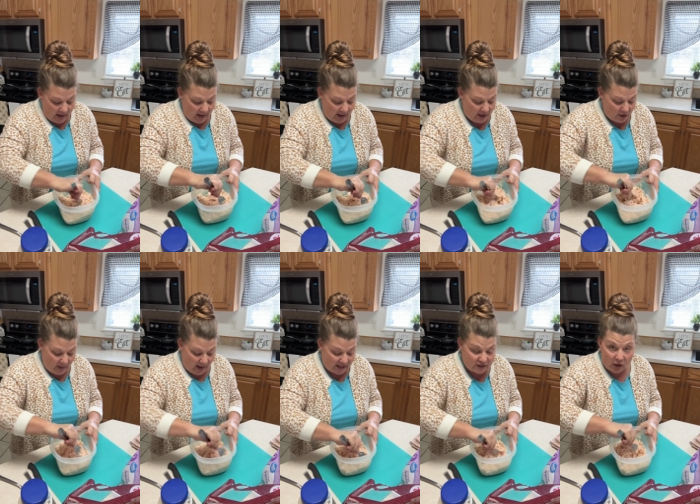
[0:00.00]

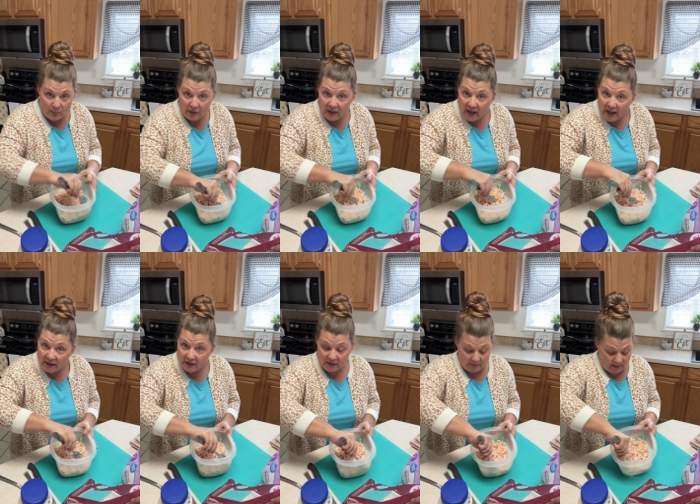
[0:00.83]
I don't put
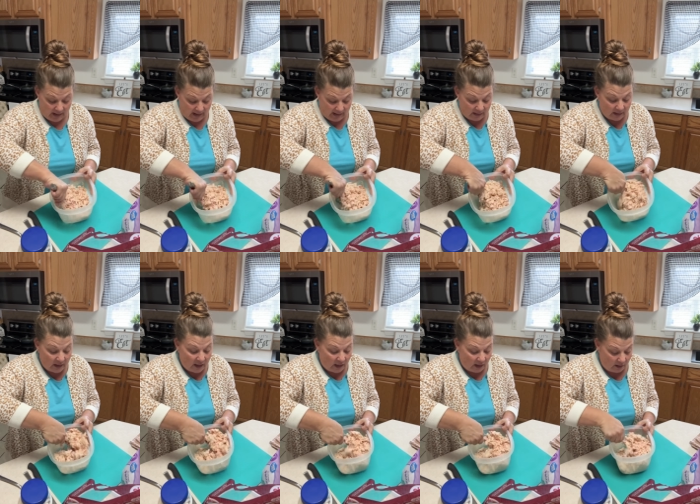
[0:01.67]
onion in mine,
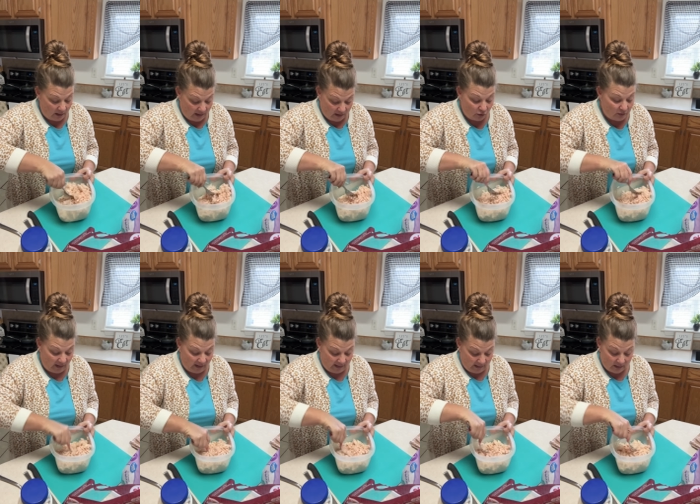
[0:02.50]
and you
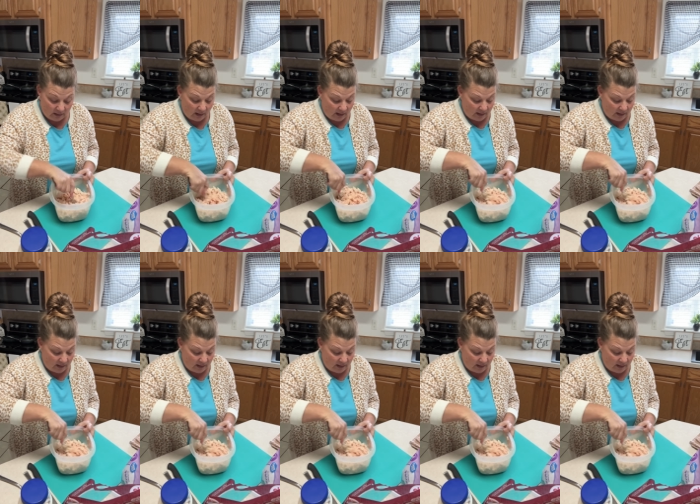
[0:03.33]
can,